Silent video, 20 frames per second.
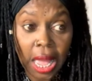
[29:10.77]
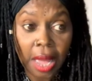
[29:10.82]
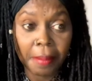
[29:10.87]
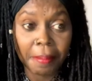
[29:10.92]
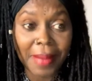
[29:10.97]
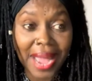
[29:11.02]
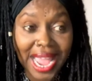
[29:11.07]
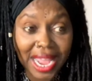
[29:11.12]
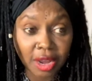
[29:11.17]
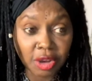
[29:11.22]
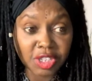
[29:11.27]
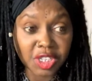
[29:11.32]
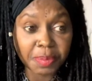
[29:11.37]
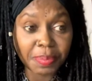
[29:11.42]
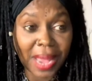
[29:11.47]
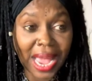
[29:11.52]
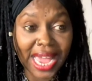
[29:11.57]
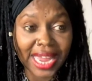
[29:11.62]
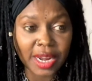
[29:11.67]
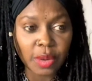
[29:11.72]
Michael's
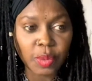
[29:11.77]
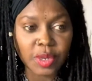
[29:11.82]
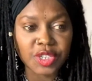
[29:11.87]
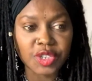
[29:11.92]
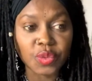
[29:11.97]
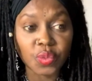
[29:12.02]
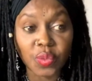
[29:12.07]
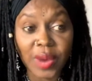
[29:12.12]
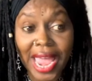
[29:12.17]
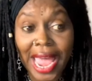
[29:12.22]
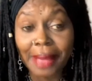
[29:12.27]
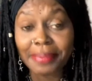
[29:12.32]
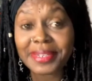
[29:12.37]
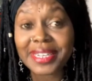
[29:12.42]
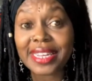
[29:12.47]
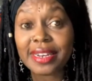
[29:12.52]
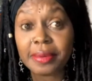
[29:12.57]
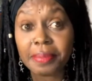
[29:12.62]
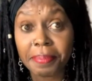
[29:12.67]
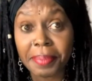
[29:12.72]
body was wrapped
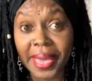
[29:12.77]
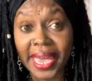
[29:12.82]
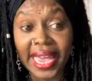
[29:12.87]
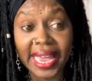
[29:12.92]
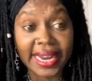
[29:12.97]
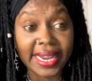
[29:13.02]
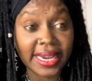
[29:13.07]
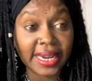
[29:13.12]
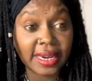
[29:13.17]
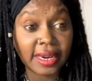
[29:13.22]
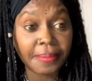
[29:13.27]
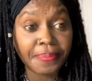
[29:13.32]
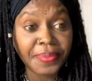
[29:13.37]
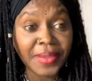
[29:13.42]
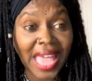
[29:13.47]
in bedding